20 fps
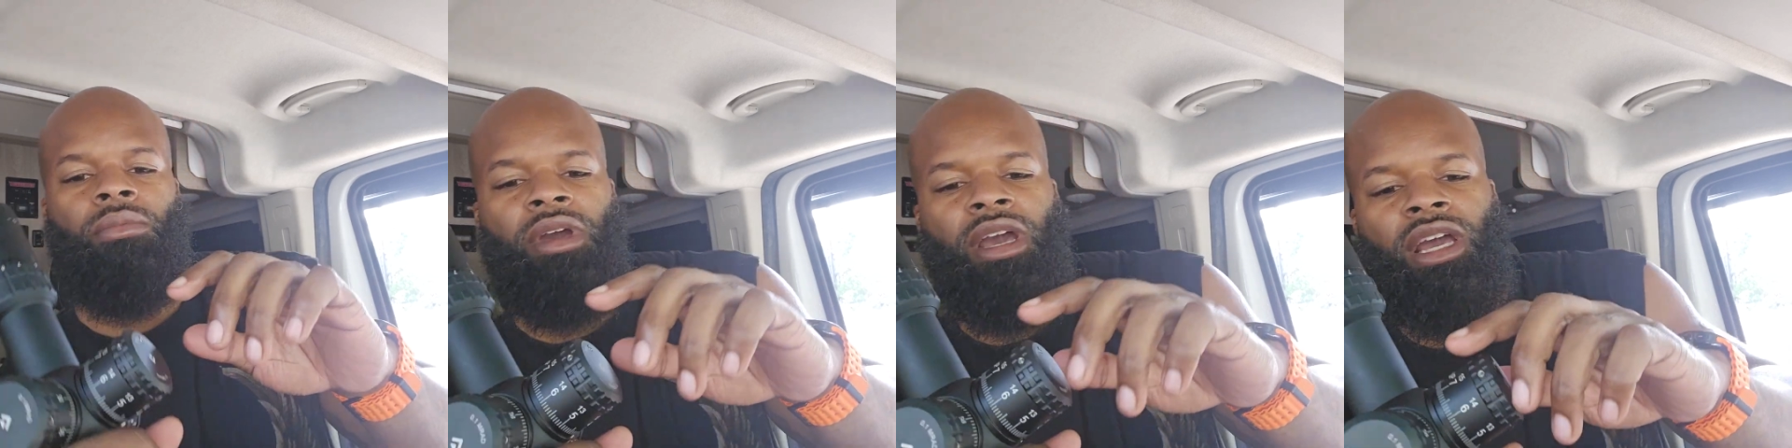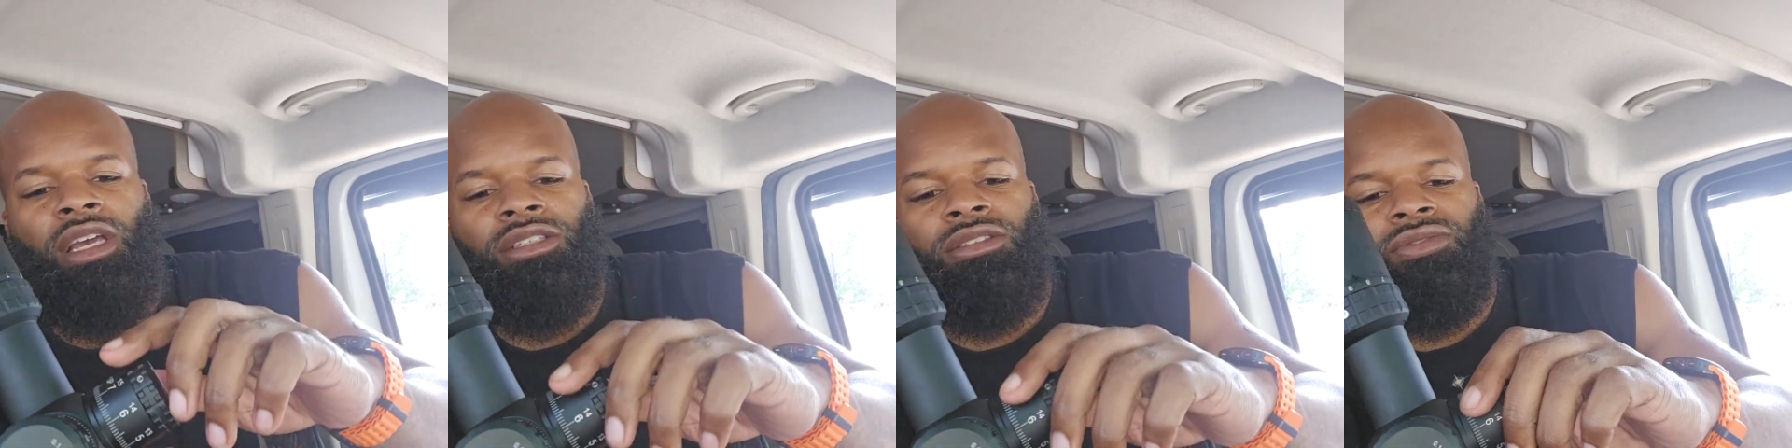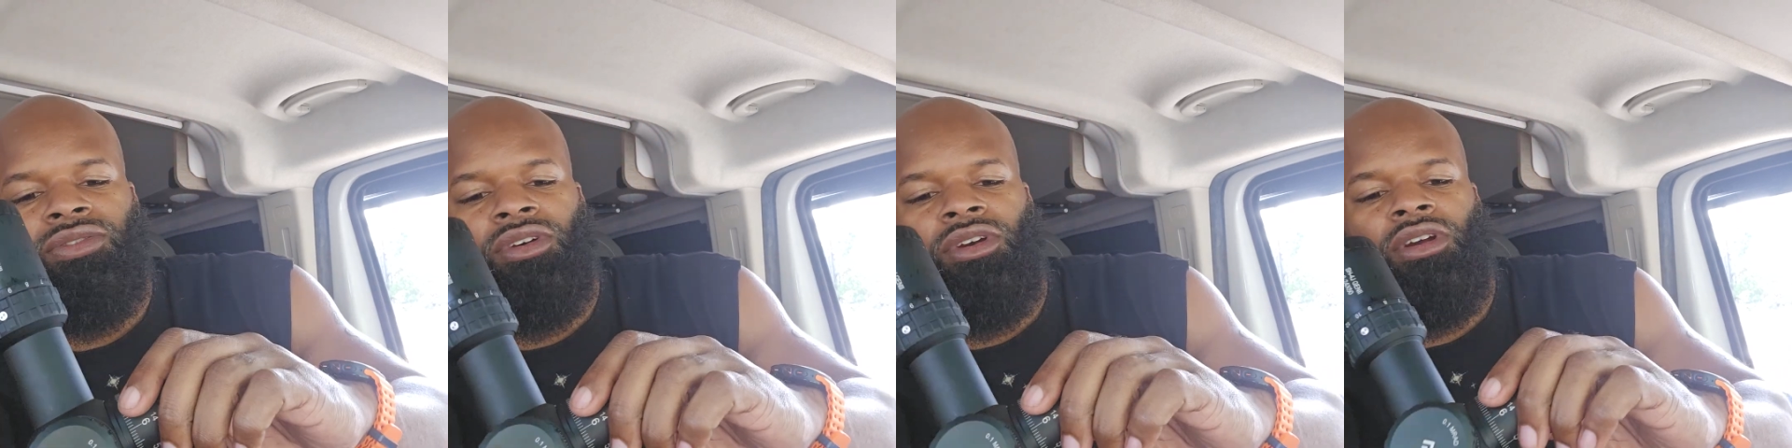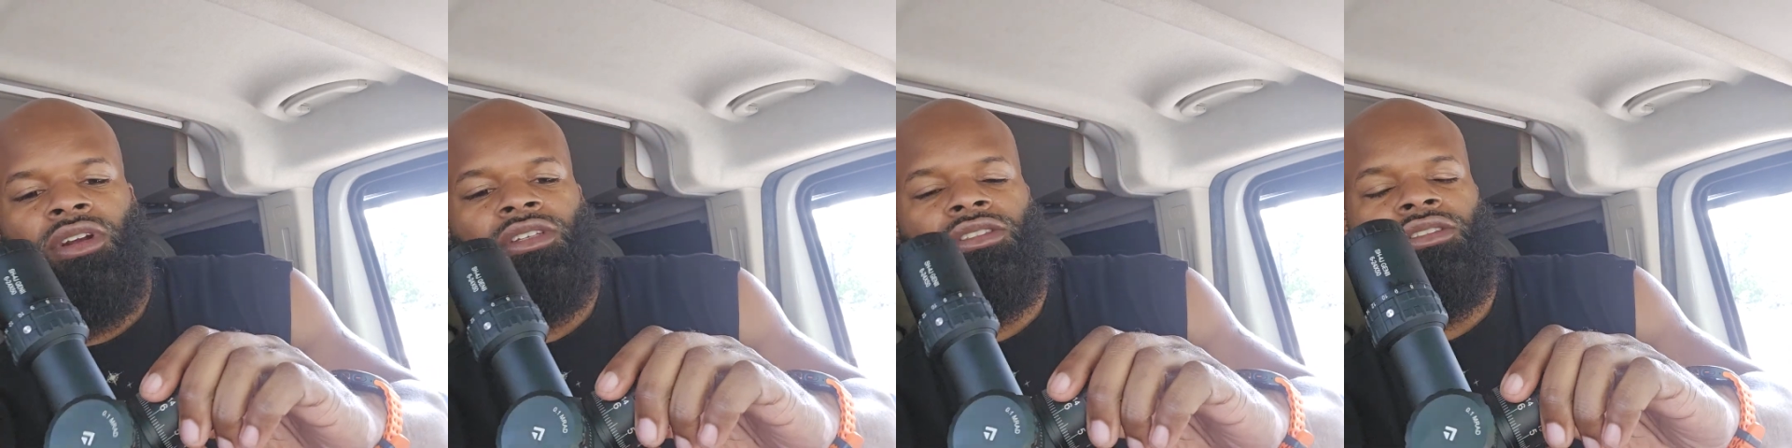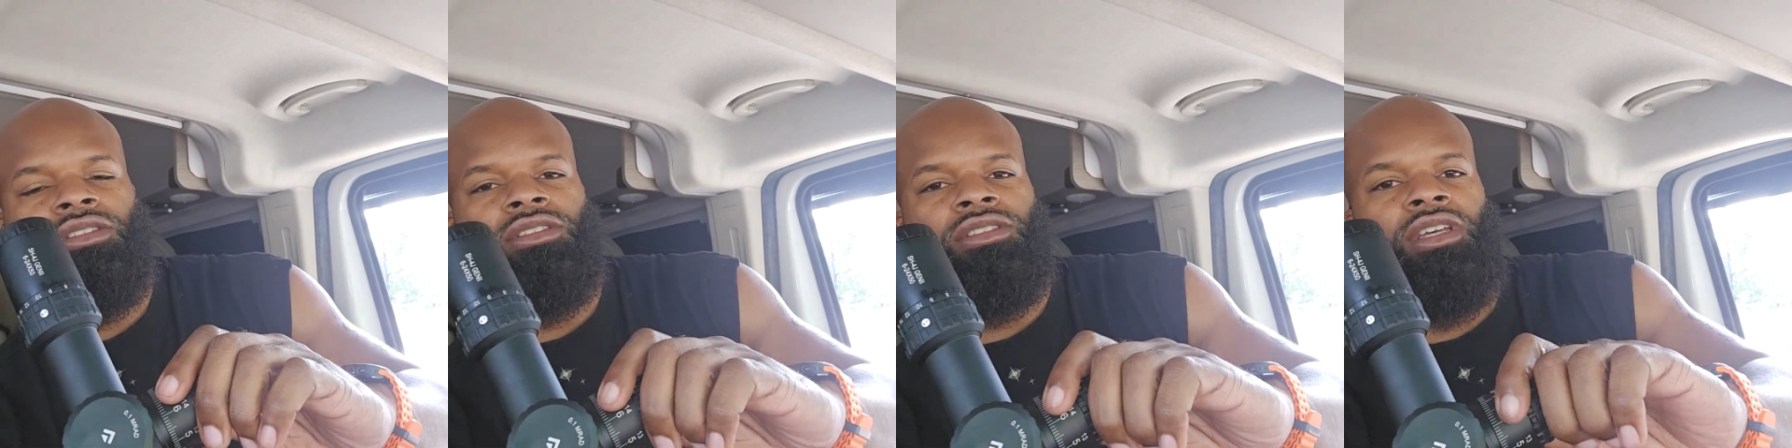as far
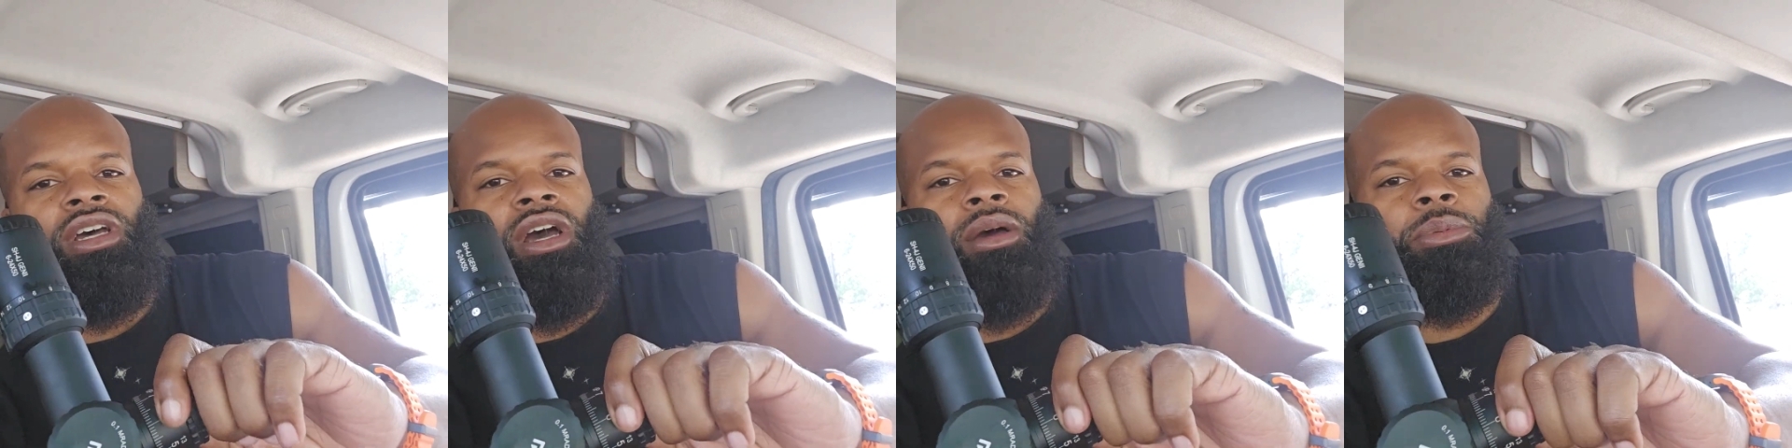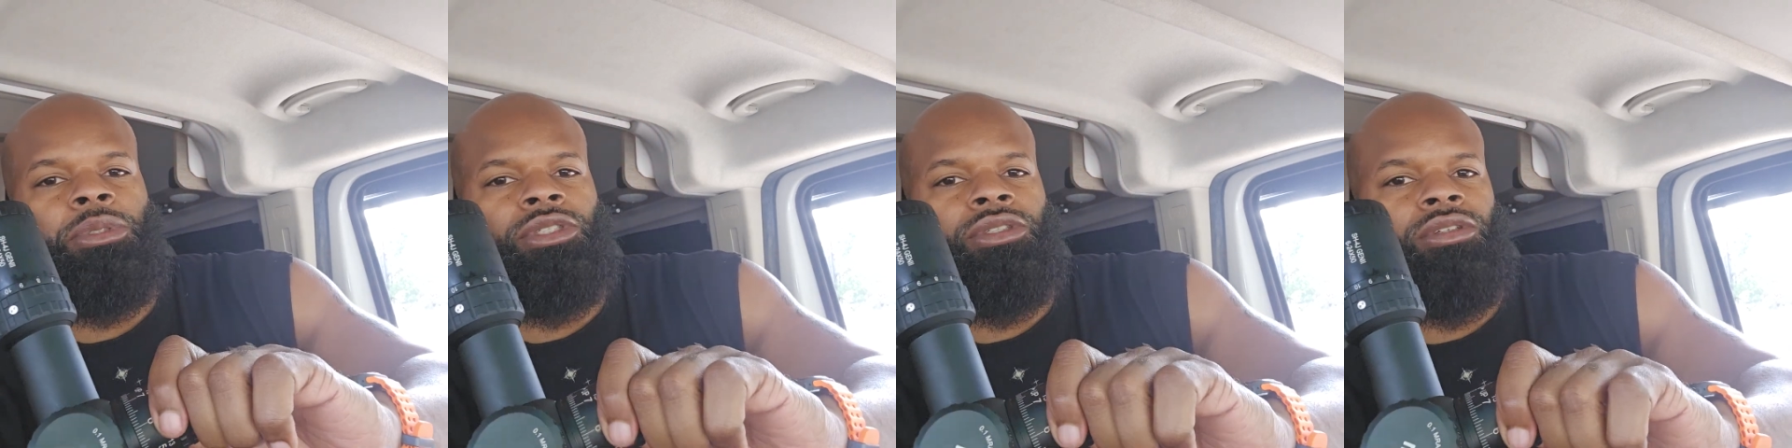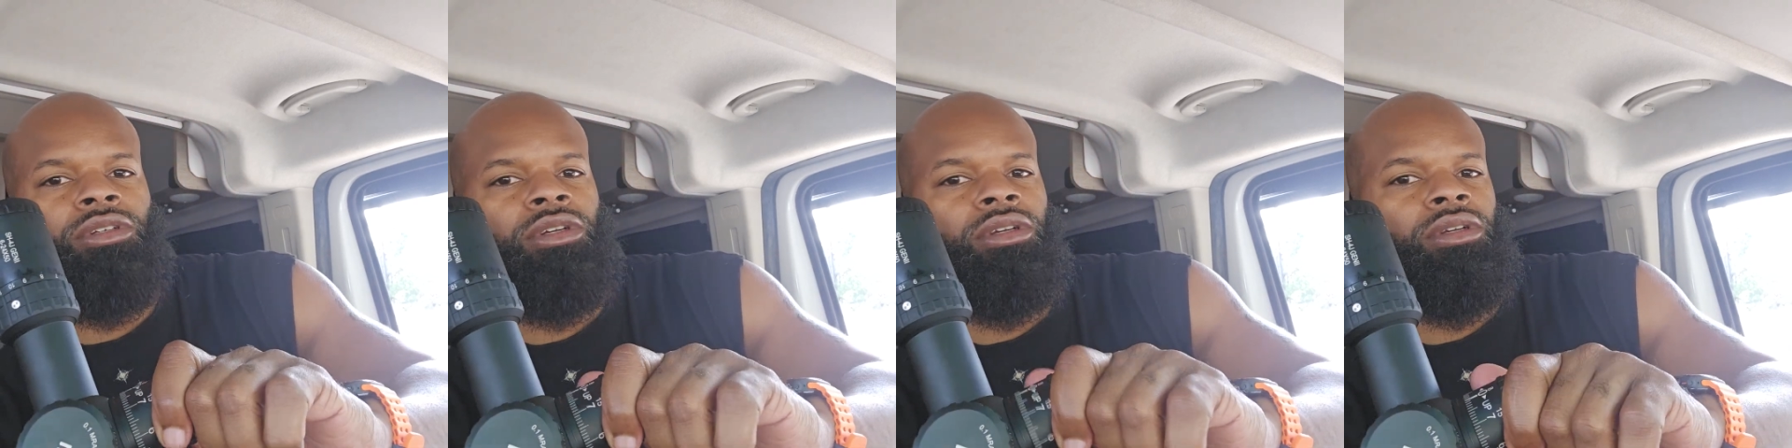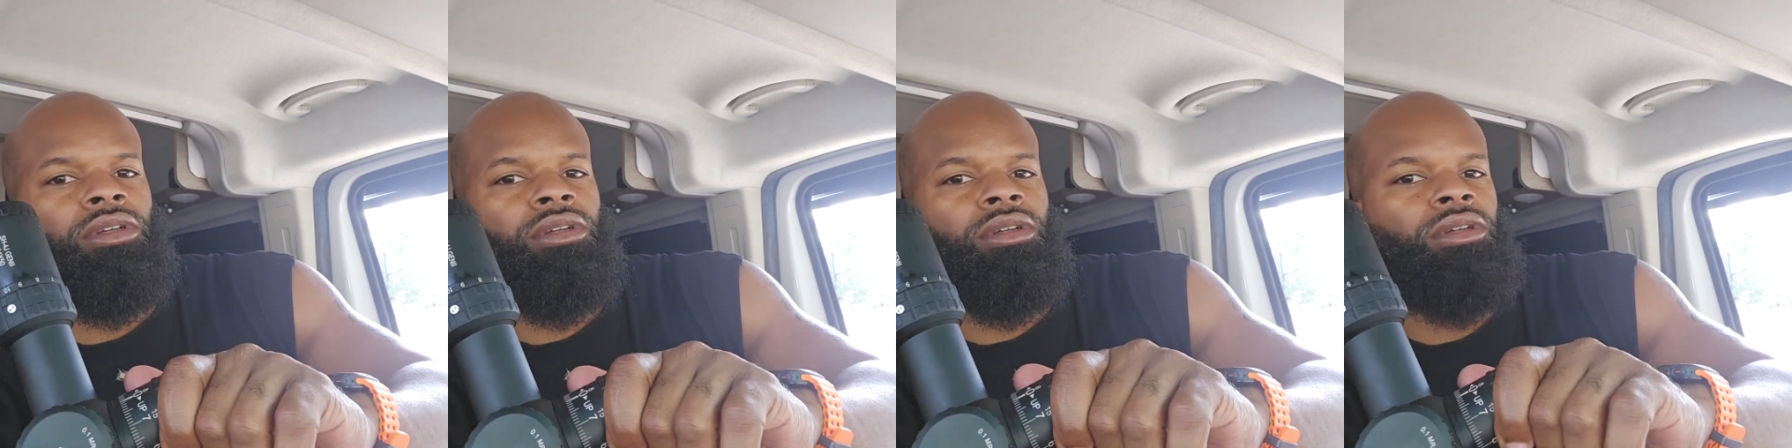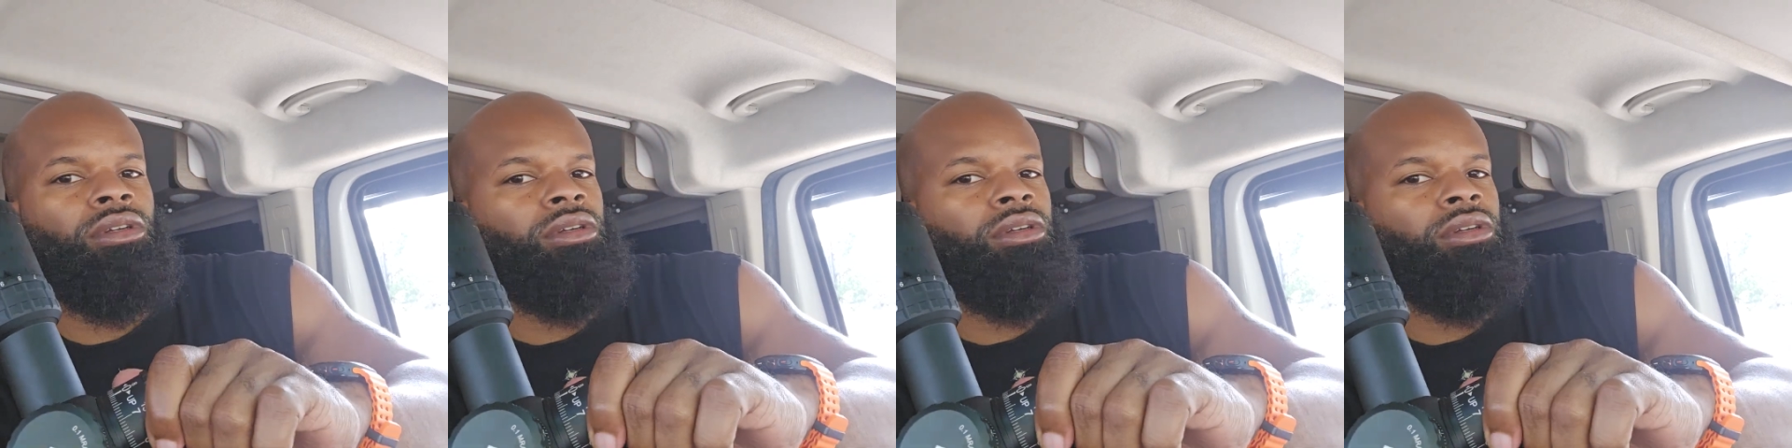as the top turret,